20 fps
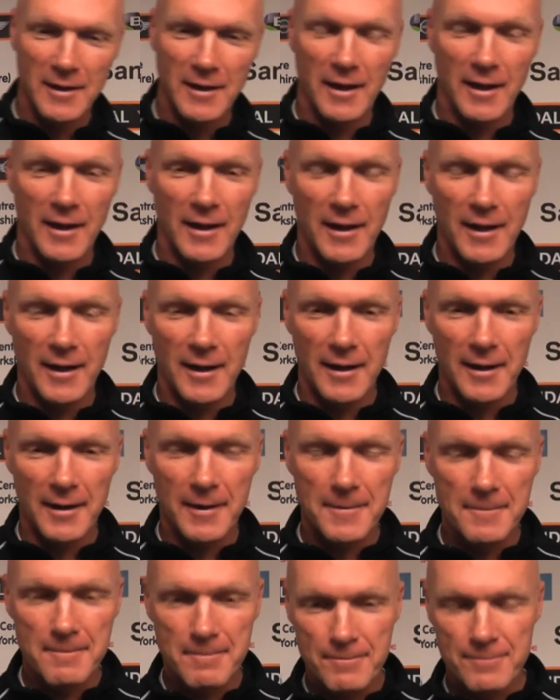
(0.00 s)

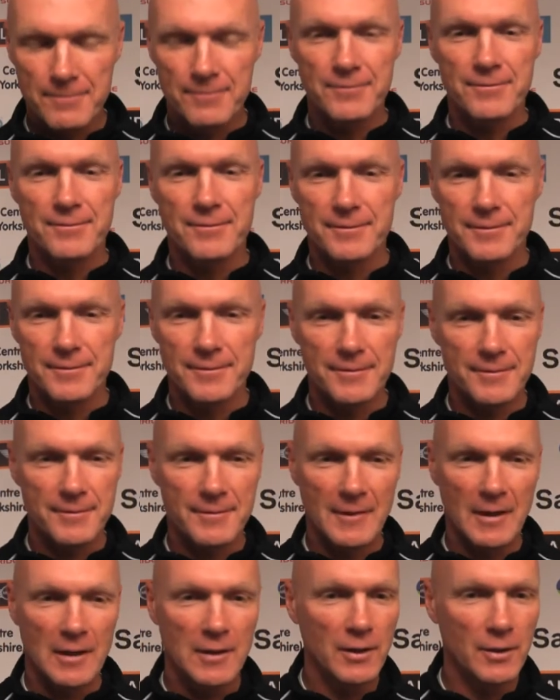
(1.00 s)
No,
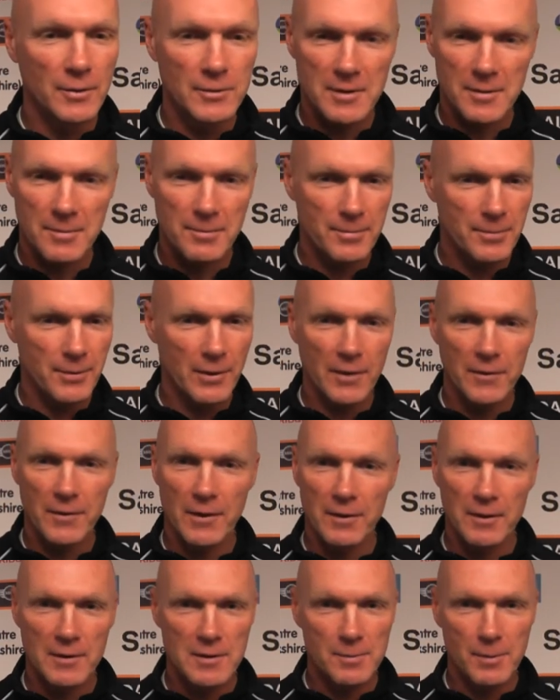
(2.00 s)
it was a
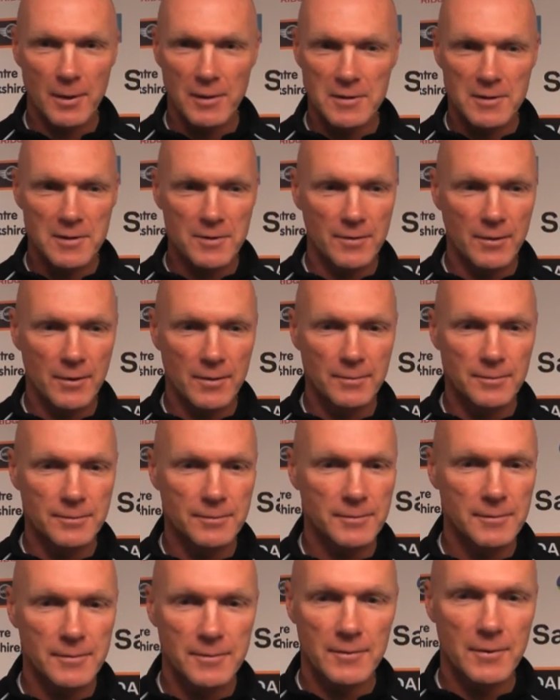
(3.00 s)
perfect response from
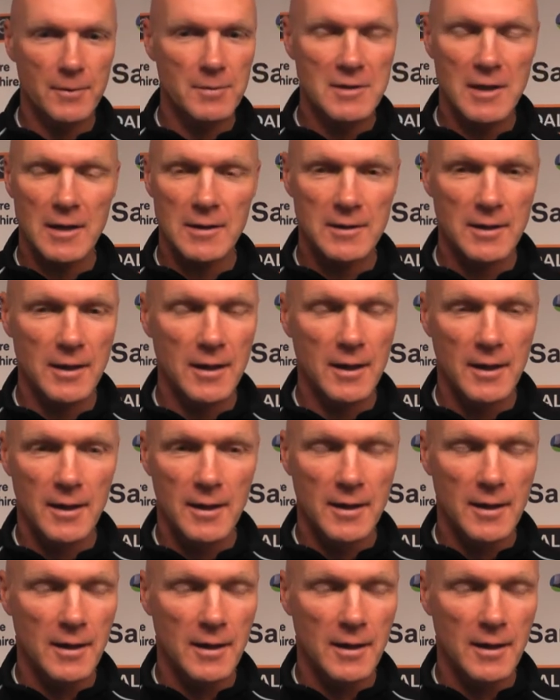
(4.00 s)
Saturday,